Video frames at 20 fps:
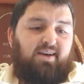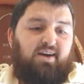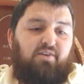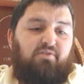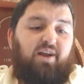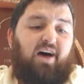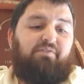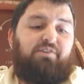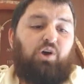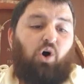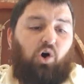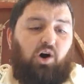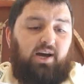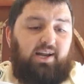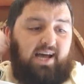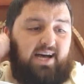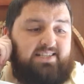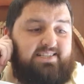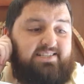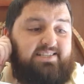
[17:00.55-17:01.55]
Rav
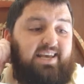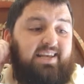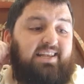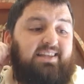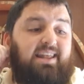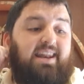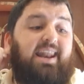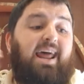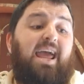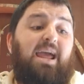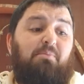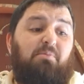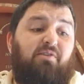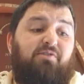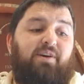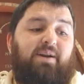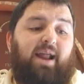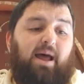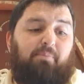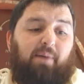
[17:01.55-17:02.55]
Yochanan said in the name of
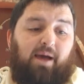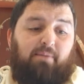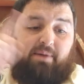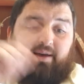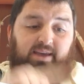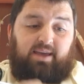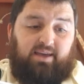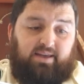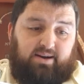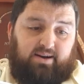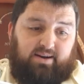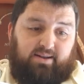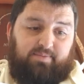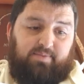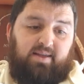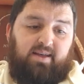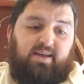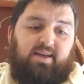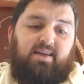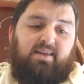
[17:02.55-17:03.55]
Rabbi Meir
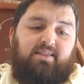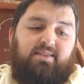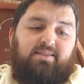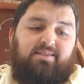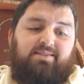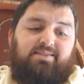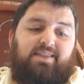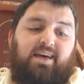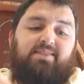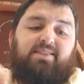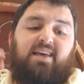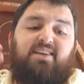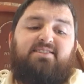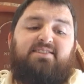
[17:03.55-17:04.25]
that they